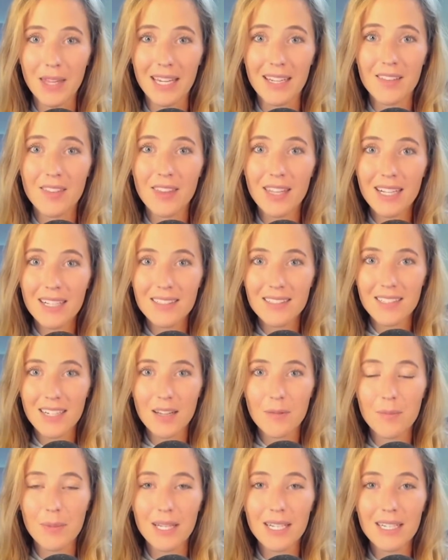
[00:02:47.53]
like things that
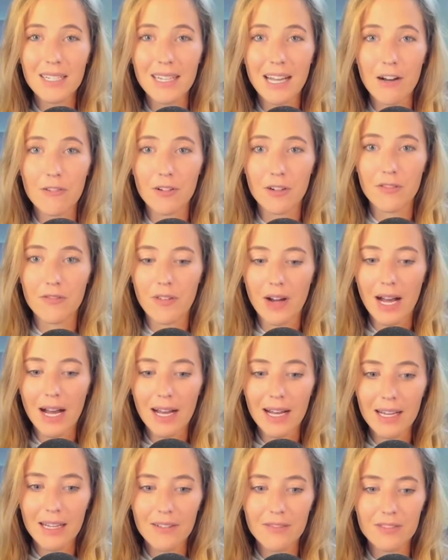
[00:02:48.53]
I've been in now for
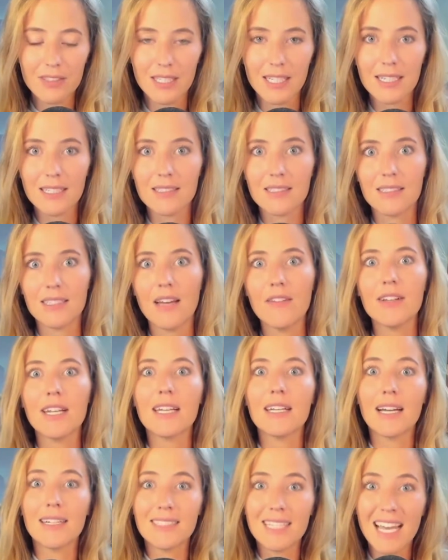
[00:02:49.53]
5, 6, 7,
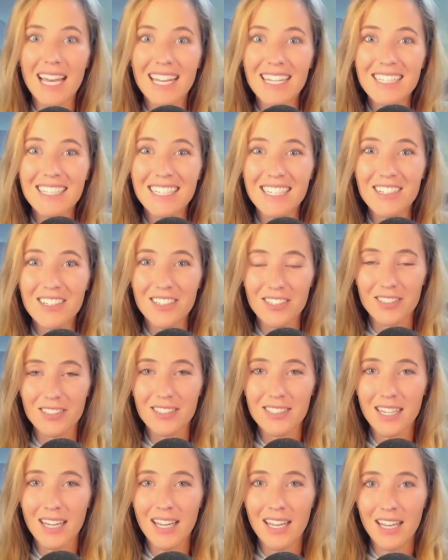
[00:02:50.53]
8, 9, 10
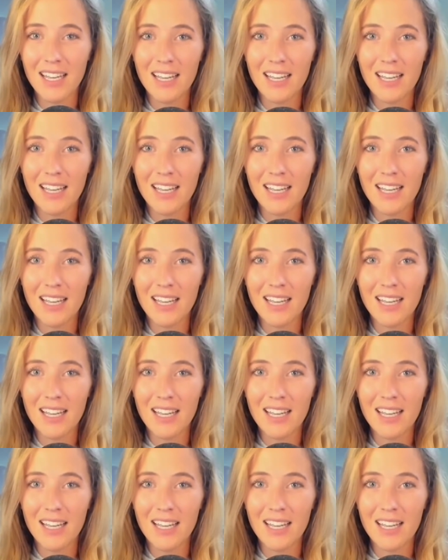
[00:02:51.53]
years.